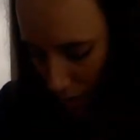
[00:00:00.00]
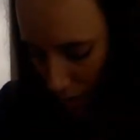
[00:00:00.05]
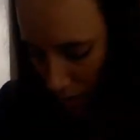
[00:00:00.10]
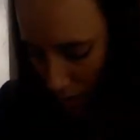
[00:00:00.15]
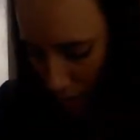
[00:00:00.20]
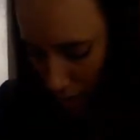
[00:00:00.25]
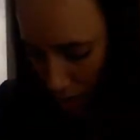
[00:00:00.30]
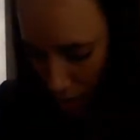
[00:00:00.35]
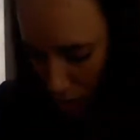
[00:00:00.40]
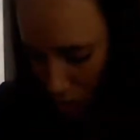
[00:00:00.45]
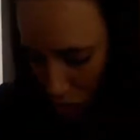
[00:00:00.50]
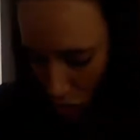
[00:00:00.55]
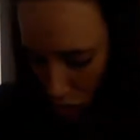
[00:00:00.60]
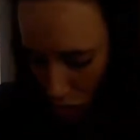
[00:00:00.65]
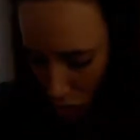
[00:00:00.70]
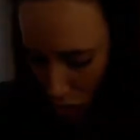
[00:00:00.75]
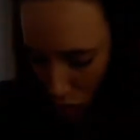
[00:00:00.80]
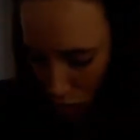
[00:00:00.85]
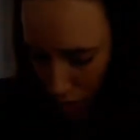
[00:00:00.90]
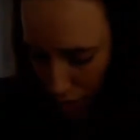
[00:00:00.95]
take
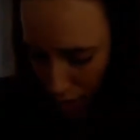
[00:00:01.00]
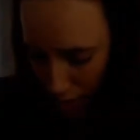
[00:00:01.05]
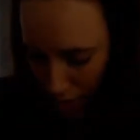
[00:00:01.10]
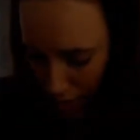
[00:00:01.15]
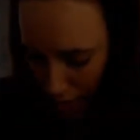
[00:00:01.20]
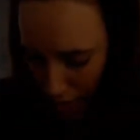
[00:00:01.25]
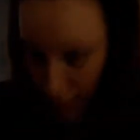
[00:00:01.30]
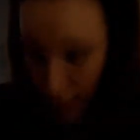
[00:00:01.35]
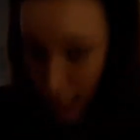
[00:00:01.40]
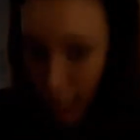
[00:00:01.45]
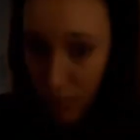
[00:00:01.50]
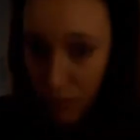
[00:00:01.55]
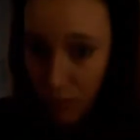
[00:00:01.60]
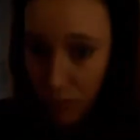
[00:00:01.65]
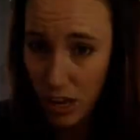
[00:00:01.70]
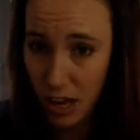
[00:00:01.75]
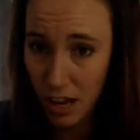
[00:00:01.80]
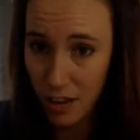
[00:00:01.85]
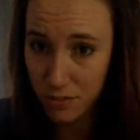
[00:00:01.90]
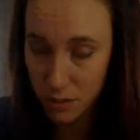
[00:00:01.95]
2 hands. If
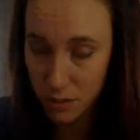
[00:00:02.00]
you have